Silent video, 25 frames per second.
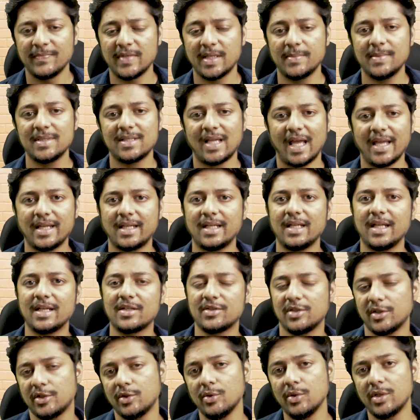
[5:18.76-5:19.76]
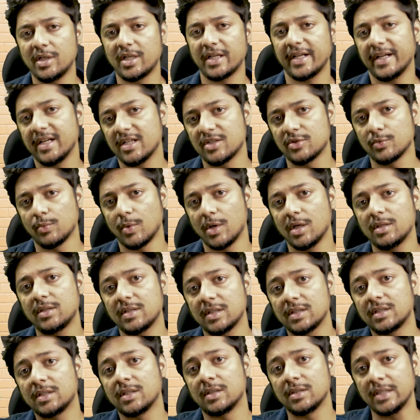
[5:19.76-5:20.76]
That means I can execute trades worth
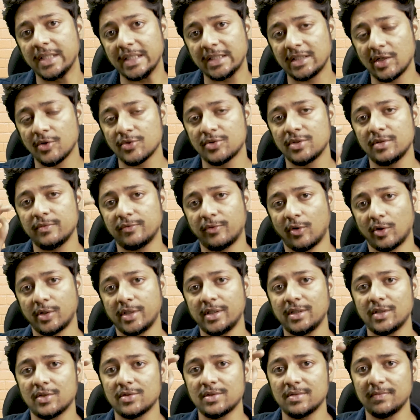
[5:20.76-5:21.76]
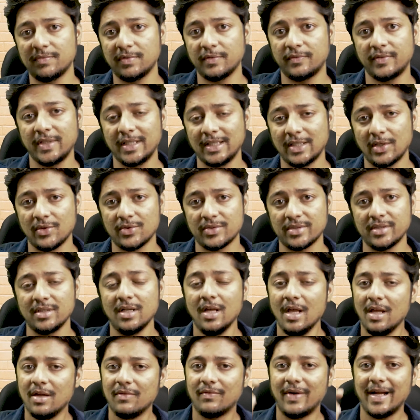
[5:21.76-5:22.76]
30,000, 40,000, 50,000
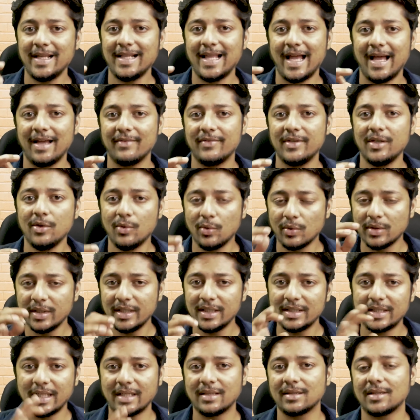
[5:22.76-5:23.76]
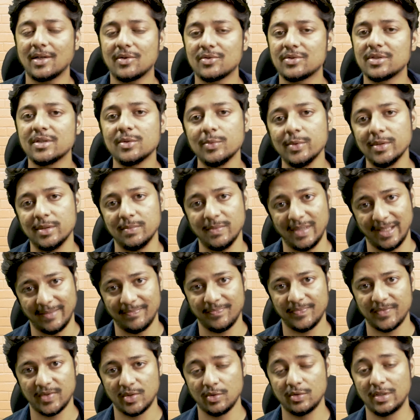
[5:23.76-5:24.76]
while having only 10,000 with me.
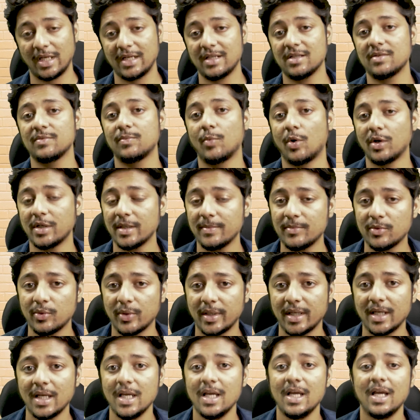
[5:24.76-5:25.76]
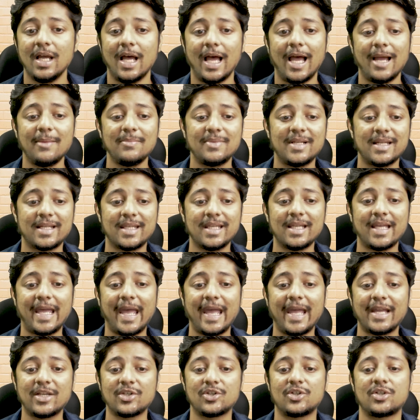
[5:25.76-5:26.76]
So that is what I'm doing. I'm taking
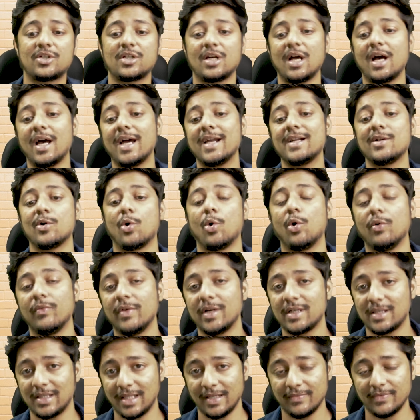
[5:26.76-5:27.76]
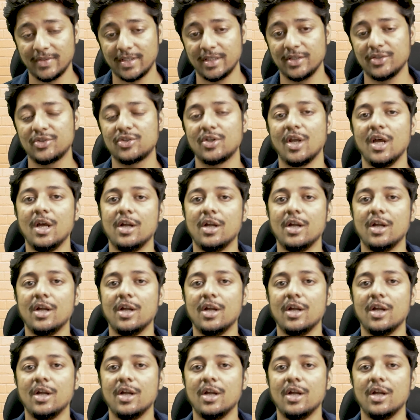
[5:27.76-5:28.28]
extra and over leverage